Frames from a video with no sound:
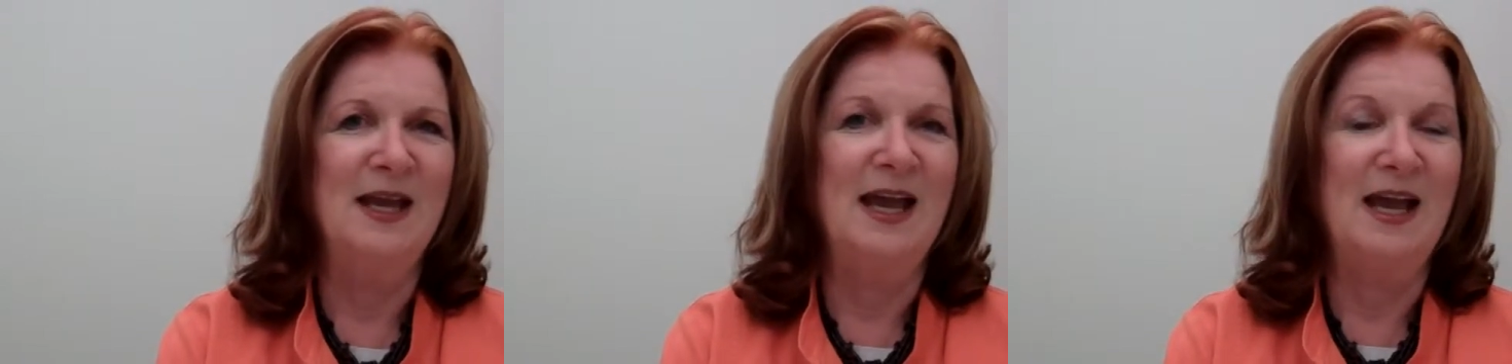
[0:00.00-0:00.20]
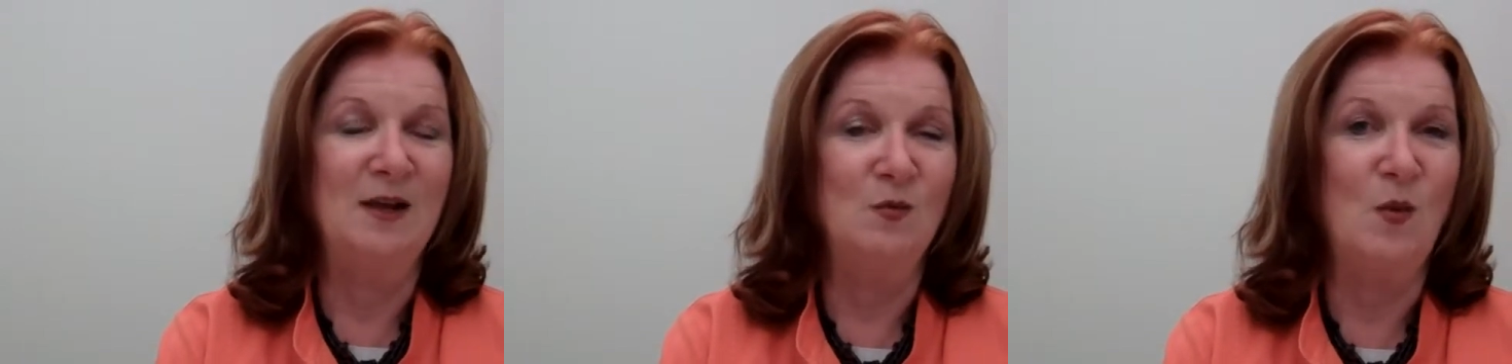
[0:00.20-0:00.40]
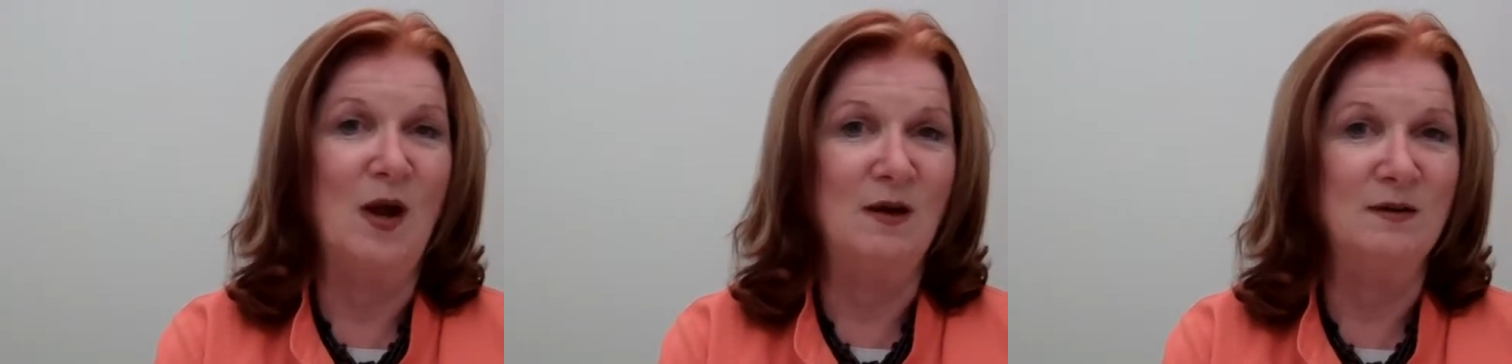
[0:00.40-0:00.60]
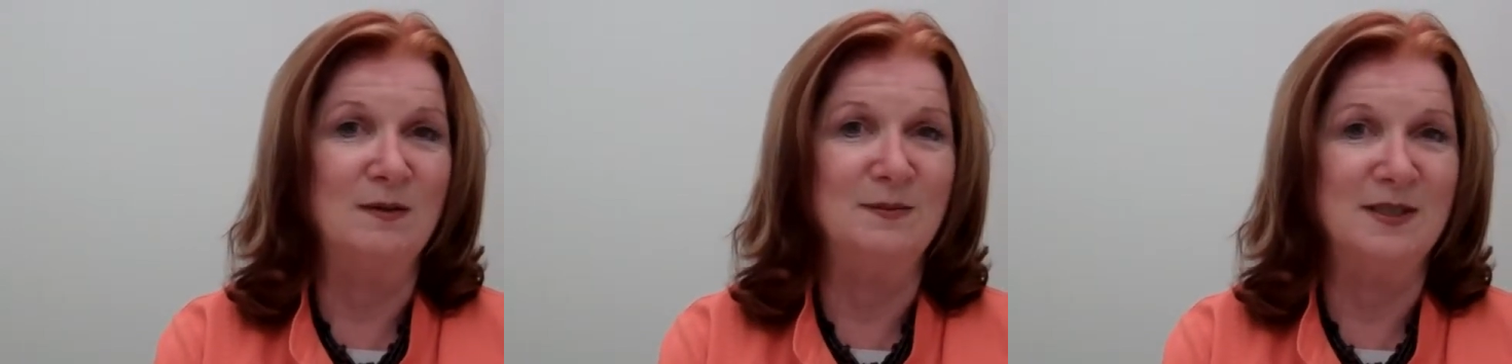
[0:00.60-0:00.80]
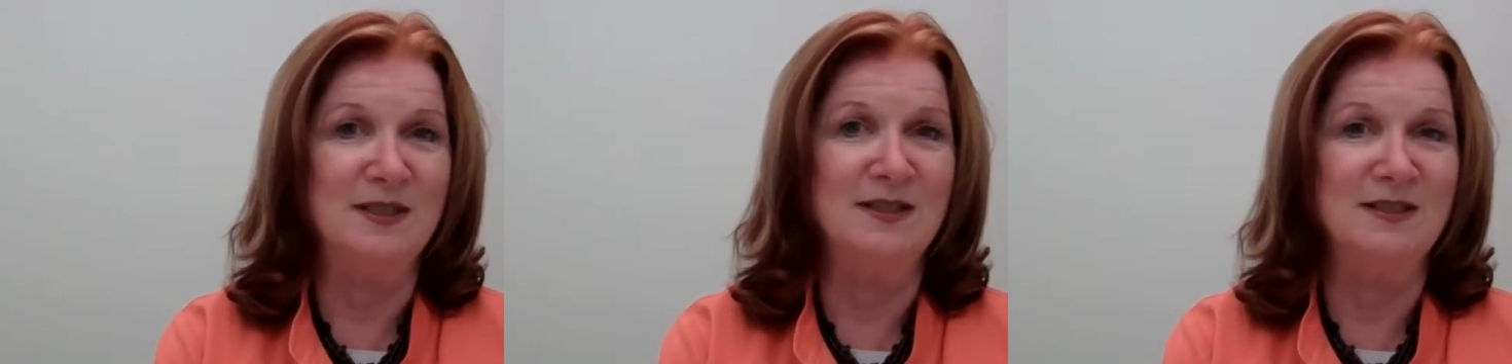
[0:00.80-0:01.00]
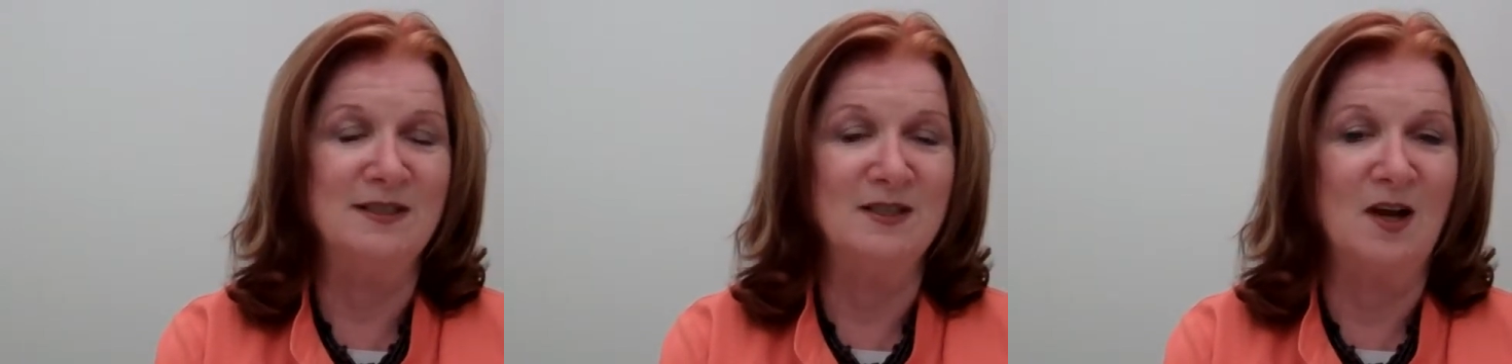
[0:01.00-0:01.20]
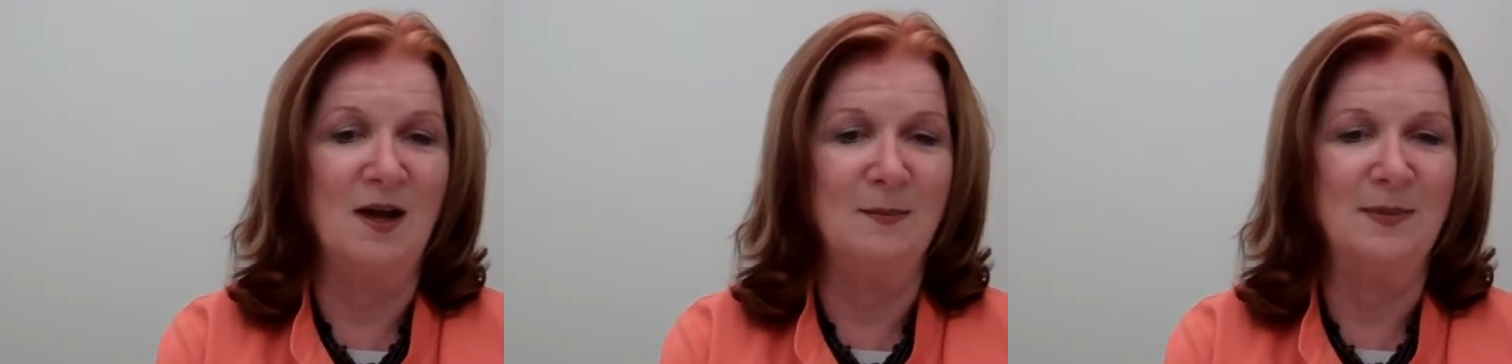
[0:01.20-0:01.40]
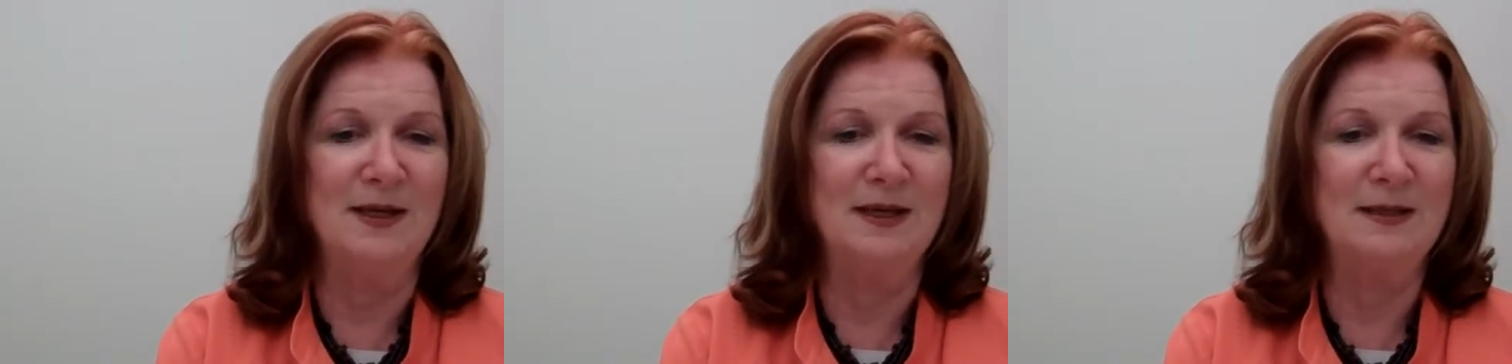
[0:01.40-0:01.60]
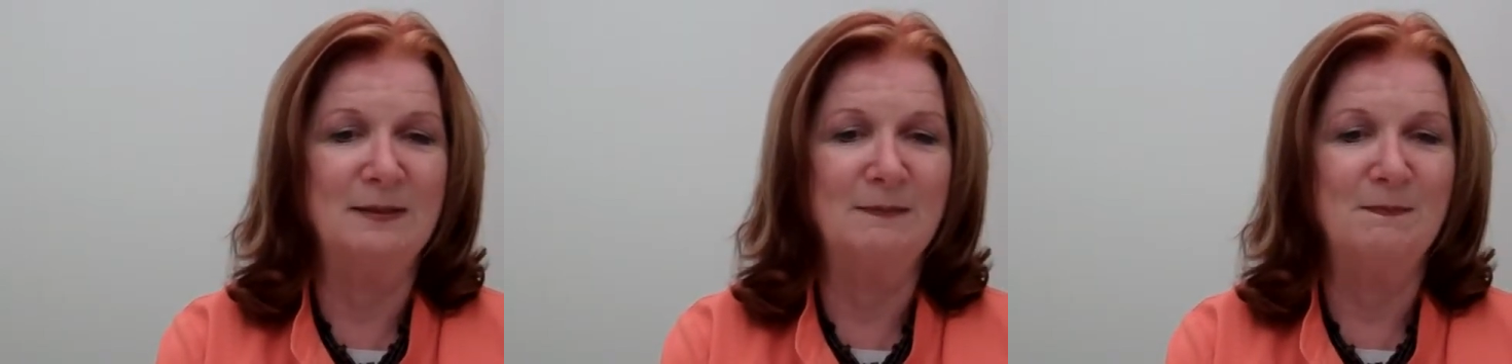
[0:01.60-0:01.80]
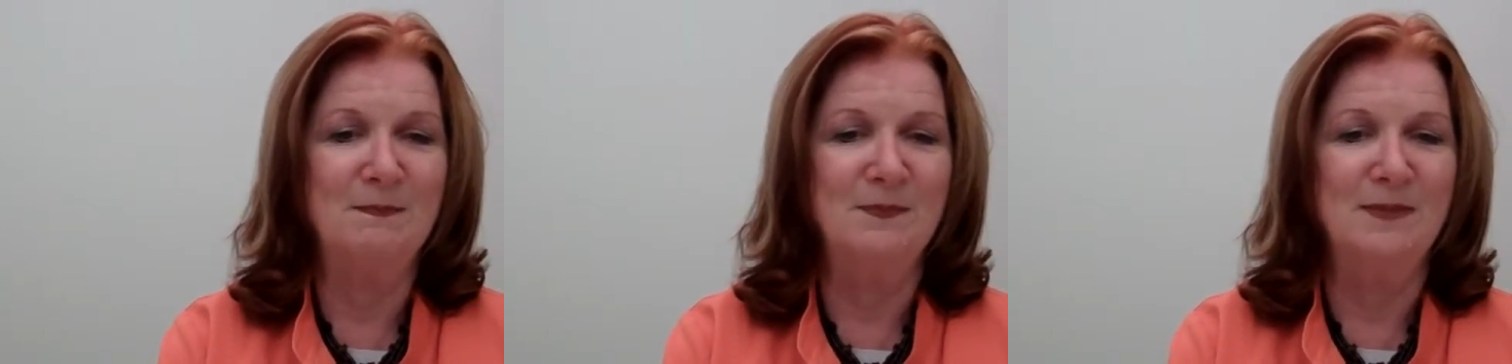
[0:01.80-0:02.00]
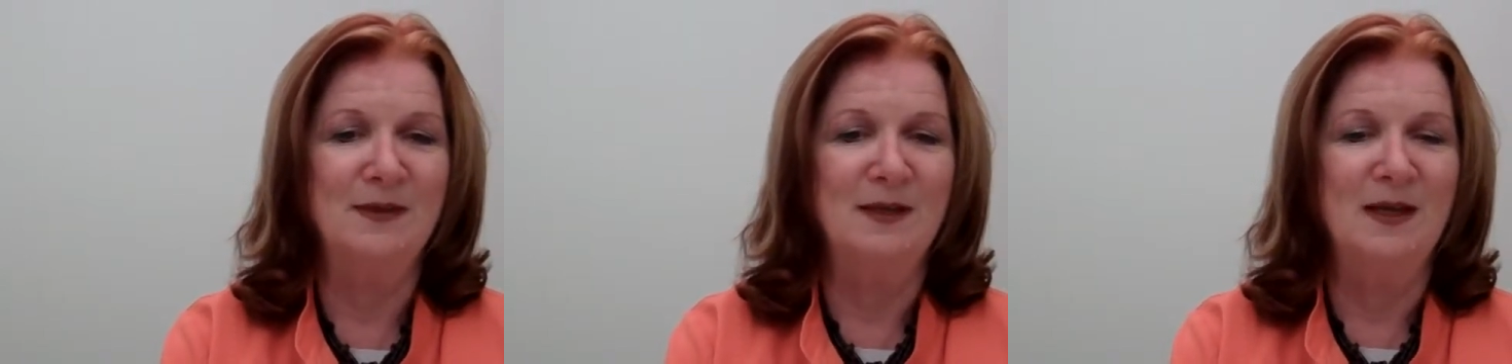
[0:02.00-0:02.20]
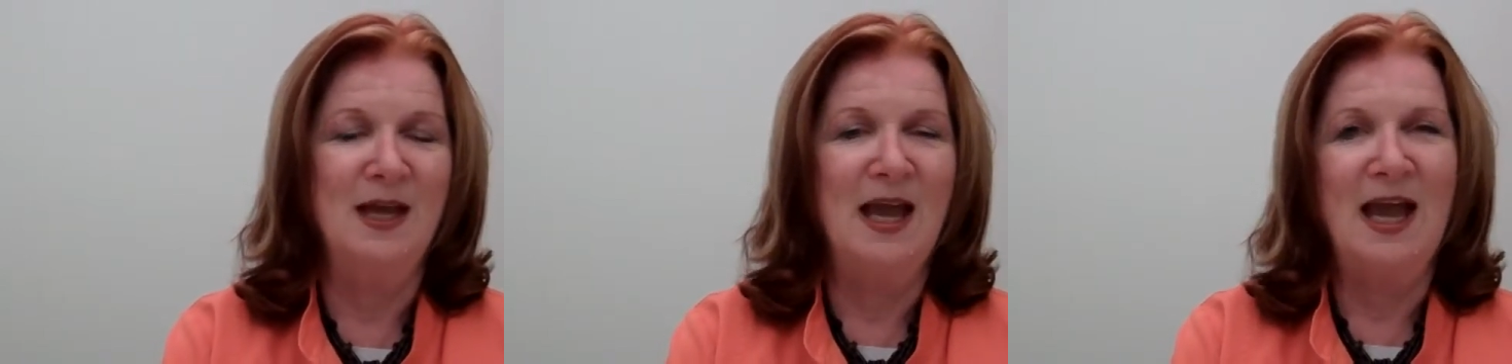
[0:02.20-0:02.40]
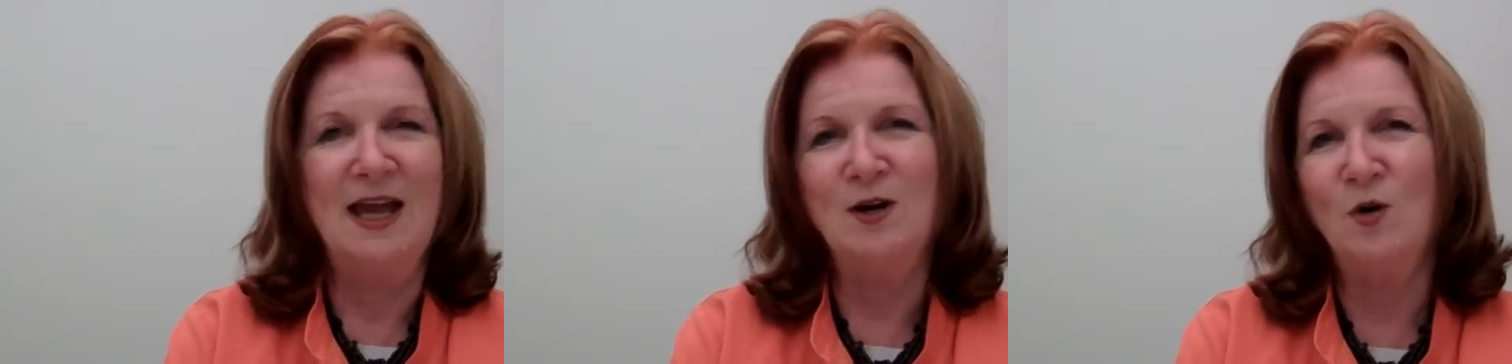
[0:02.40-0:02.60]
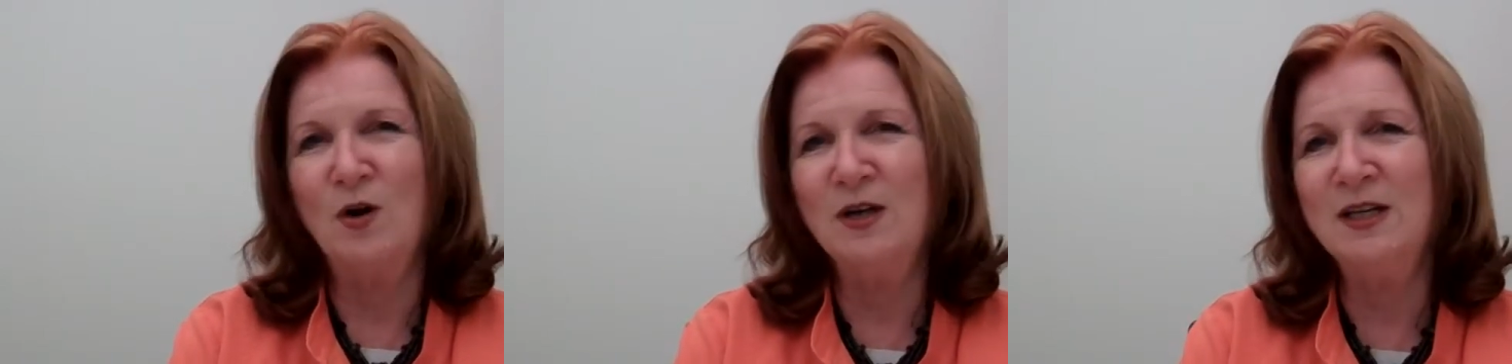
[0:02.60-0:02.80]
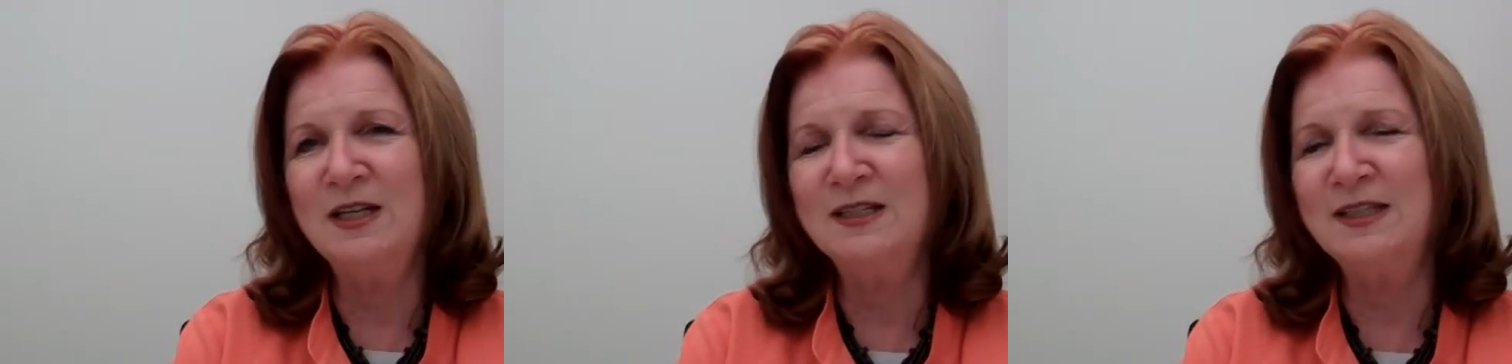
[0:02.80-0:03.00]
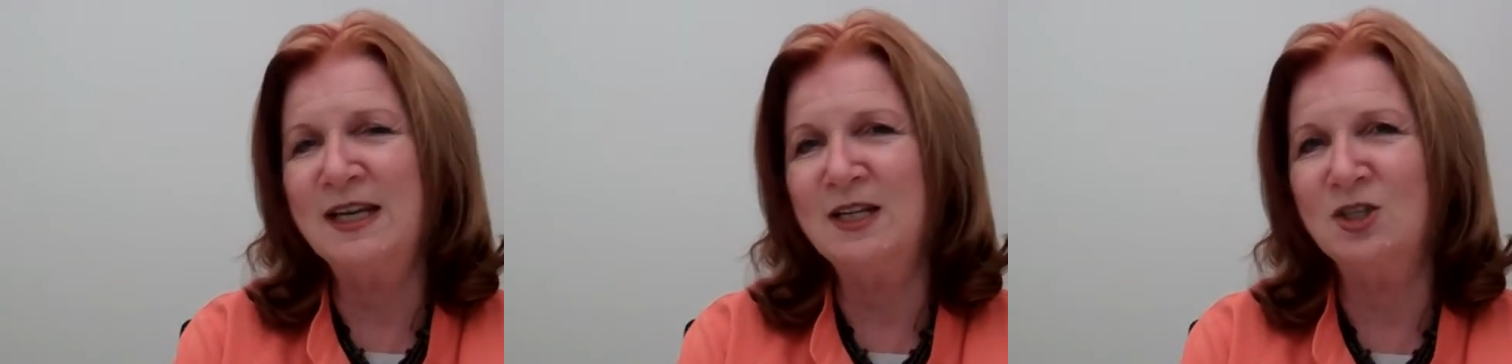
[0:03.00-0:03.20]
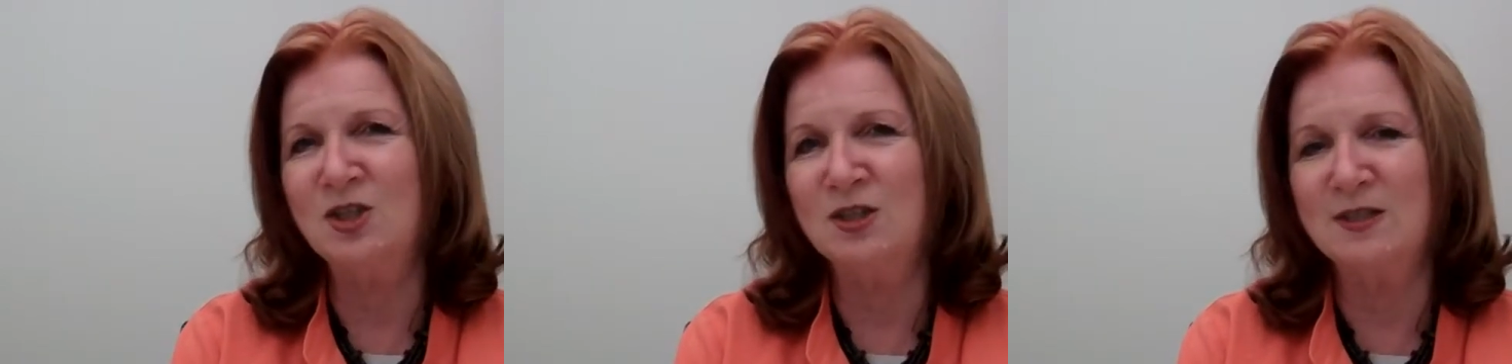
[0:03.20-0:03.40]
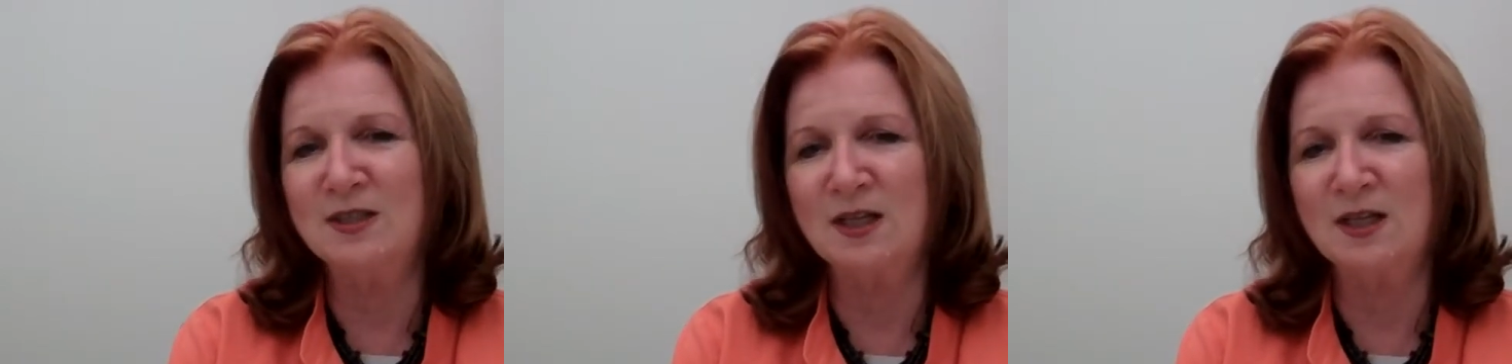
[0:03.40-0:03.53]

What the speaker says: And welcome to this topic. An organization's